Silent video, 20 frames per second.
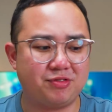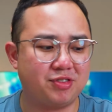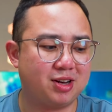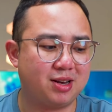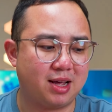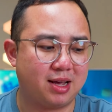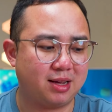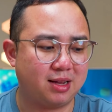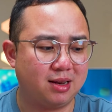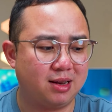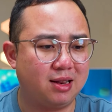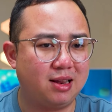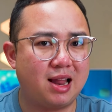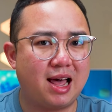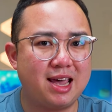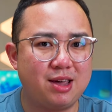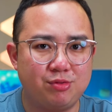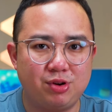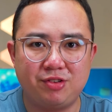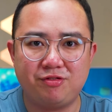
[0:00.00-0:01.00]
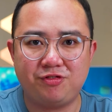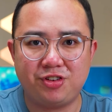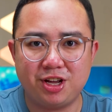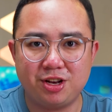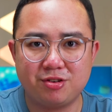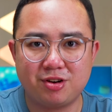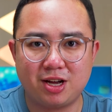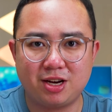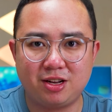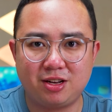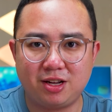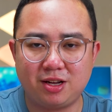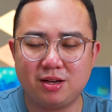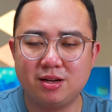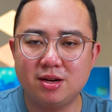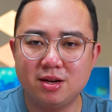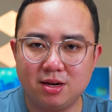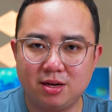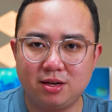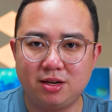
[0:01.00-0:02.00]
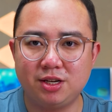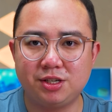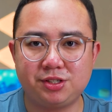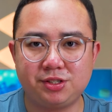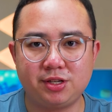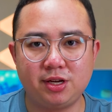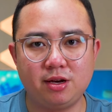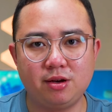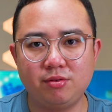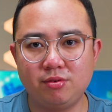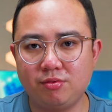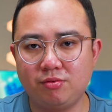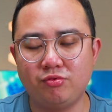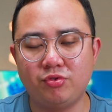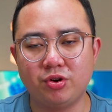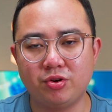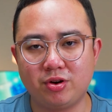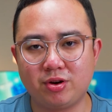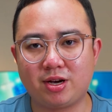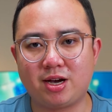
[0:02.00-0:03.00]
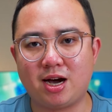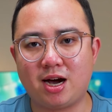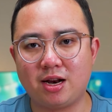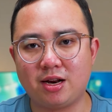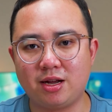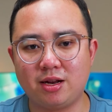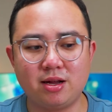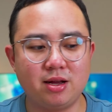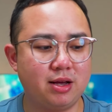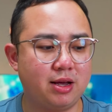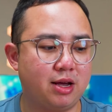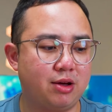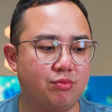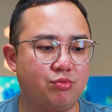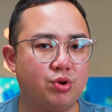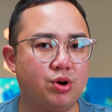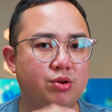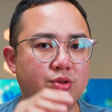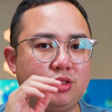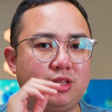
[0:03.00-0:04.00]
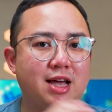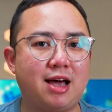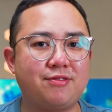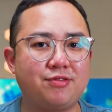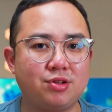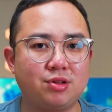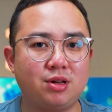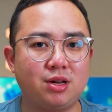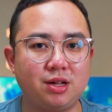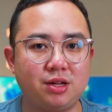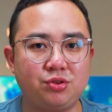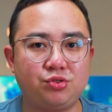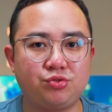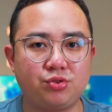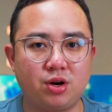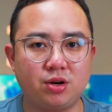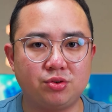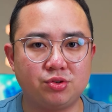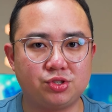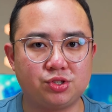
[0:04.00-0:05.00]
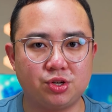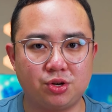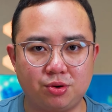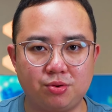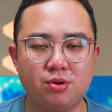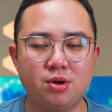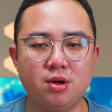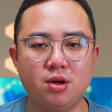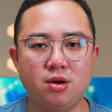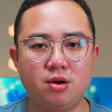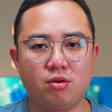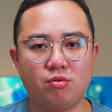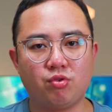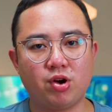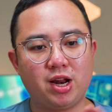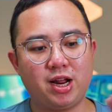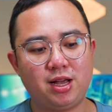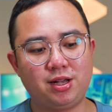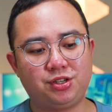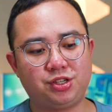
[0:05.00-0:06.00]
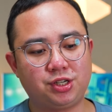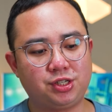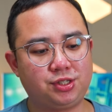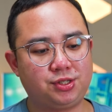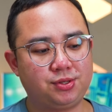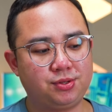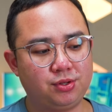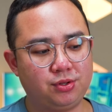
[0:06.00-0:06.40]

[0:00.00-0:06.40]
even like lightweight video editing, this thing will not cut it. It will definitely throttle. So really, just